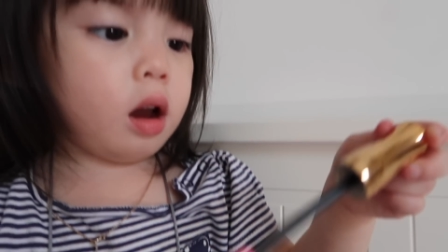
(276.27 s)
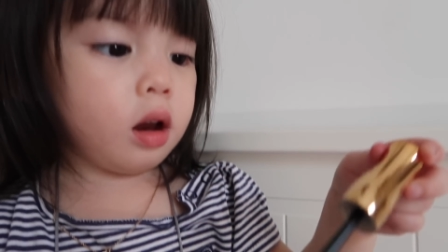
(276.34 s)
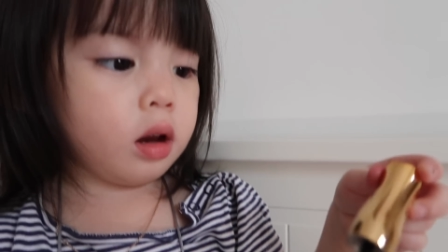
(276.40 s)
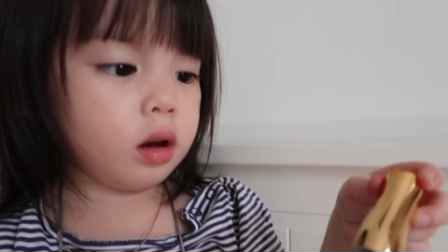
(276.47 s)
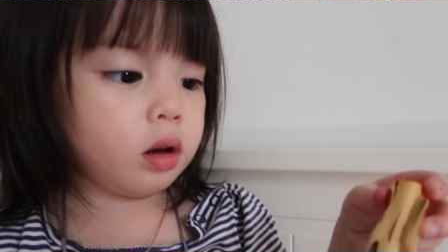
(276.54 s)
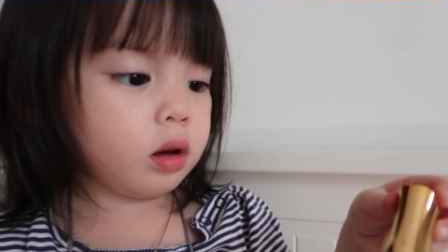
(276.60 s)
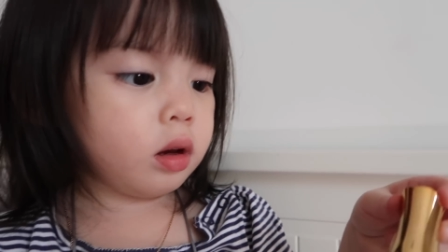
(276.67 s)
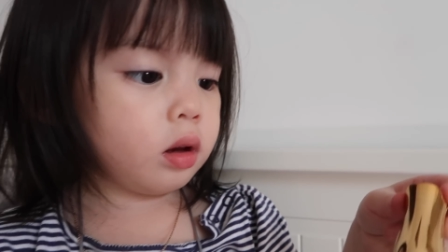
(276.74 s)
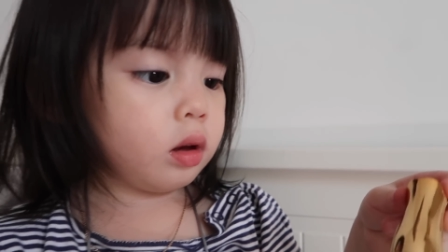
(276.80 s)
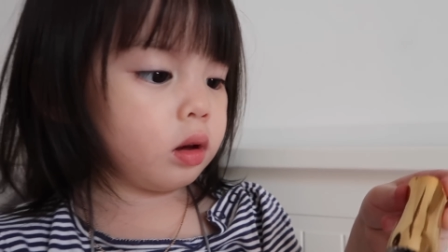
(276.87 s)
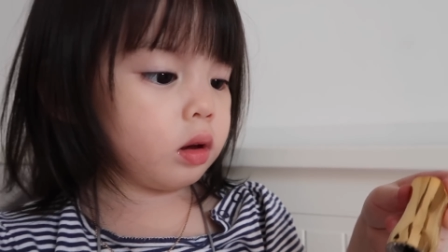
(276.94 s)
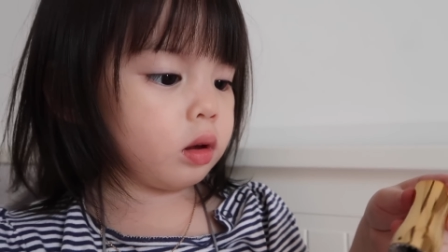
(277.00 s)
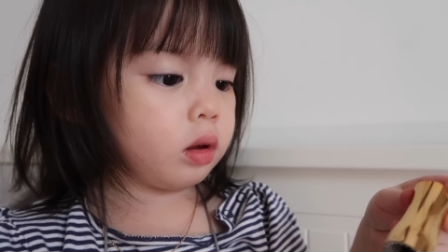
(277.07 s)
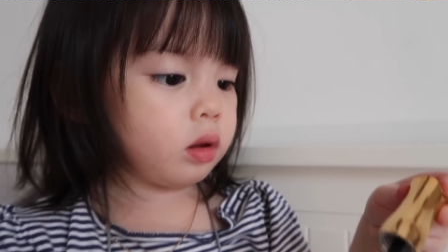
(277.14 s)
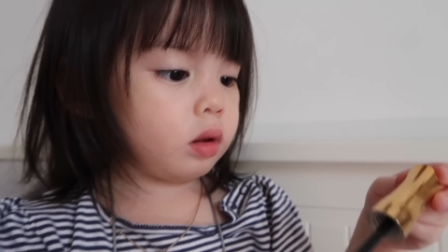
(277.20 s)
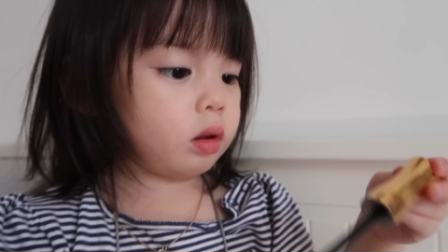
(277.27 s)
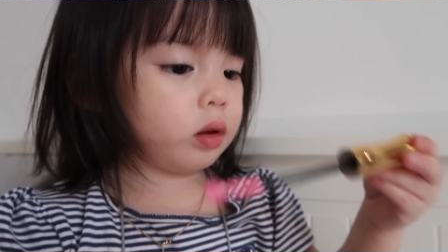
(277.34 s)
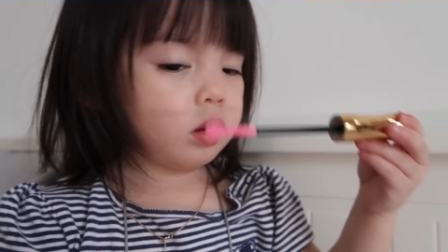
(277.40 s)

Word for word: Okay, how do you put that?